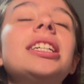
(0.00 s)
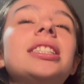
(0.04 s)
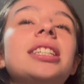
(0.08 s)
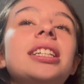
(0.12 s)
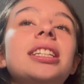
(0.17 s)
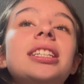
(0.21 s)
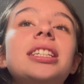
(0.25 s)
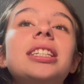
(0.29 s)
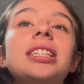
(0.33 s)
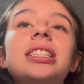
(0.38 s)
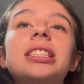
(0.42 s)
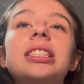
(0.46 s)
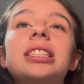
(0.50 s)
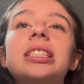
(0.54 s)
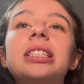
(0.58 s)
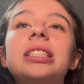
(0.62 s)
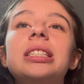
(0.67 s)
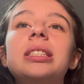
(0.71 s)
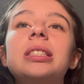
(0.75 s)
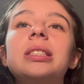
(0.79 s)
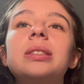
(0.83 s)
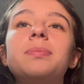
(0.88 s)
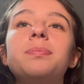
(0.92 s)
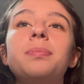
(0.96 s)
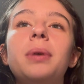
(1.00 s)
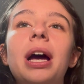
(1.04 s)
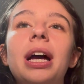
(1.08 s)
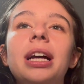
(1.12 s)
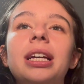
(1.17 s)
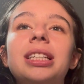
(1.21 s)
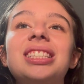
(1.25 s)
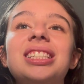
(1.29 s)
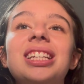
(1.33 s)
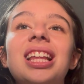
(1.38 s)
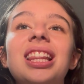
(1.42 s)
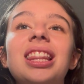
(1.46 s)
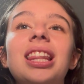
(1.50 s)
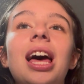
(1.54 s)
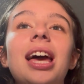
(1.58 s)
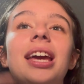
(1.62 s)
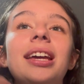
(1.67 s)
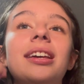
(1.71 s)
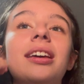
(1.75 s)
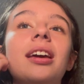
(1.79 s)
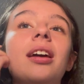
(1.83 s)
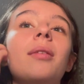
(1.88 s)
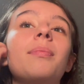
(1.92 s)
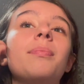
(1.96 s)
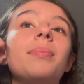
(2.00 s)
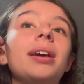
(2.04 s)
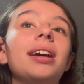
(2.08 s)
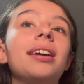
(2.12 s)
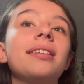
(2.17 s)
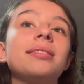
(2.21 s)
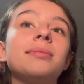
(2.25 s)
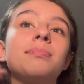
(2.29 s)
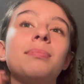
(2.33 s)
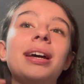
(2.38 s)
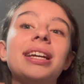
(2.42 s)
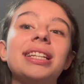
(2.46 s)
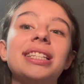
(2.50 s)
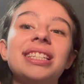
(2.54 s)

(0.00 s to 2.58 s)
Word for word: didn't expect to like it because my